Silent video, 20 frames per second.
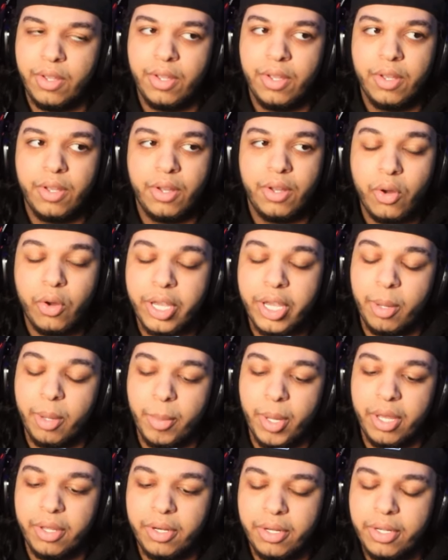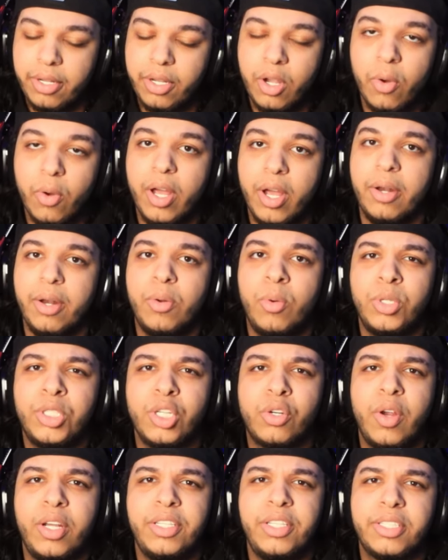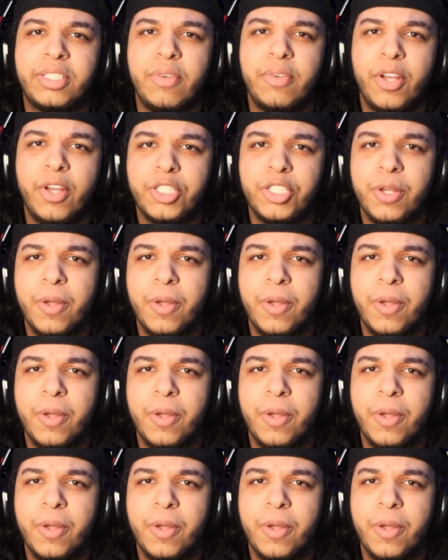Okay, man. Go ahead. What's your craziest confession?